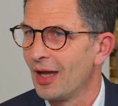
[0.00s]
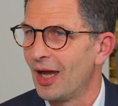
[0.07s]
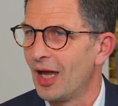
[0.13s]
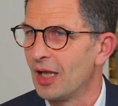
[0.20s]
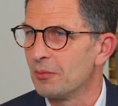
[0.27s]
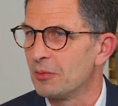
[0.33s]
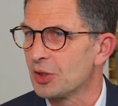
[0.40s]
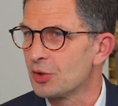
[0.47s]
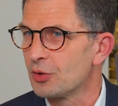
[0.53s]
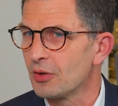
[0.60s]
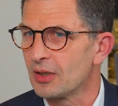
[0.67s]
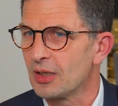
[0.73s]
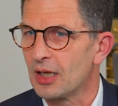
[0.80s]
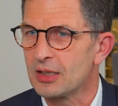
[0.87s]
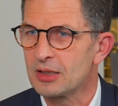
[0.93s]
and make sure
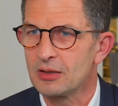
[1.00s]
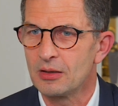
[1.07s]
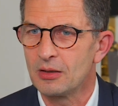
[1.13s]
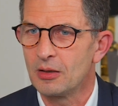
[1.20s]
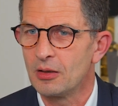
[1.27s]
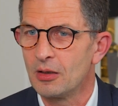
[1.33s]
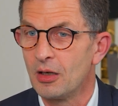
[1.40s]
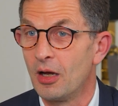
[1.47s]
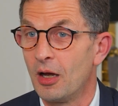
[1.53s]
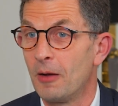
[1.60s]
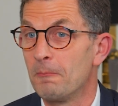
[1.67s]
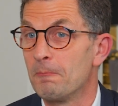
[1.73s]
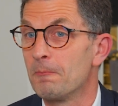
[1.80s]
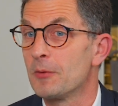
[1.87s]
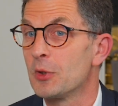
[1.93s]
that
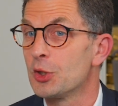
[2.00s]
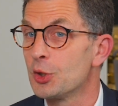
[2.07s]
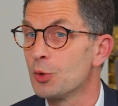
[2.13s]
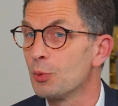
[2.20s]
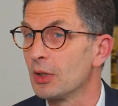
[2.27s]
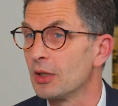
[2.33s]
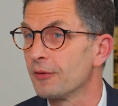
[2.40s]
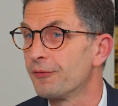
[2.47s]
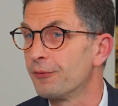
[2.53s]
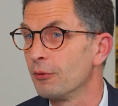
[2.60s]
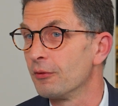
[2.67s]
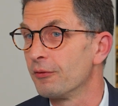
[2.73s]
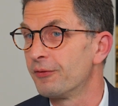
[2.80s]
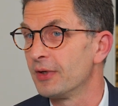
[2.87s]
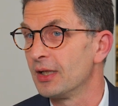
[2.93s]
you will
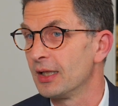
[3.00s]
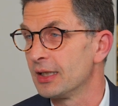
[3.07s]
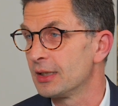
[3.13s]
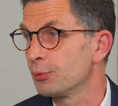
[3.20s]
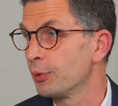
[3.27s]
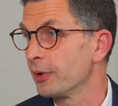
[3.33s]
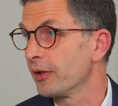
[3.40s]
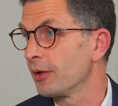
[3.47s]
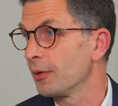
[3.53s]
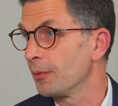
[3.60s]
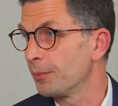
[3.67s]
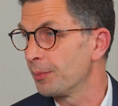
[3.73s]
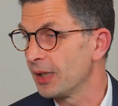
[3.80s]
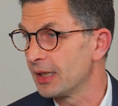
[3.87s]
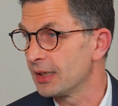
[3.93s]
fulfill it with
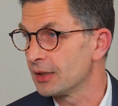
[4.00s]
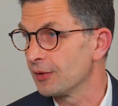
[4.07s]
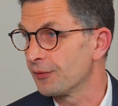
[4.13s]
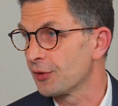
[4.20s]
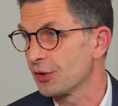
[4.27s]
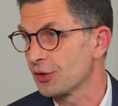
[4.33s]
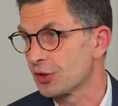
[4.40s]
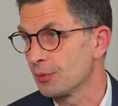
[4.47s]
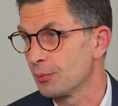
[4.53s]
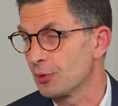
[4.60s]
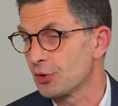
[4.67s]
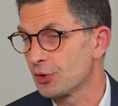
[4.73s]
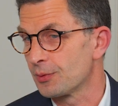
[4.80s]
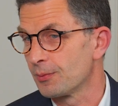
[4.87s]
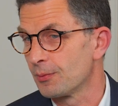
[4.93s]
plenty of
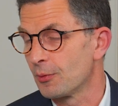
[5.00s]
customers.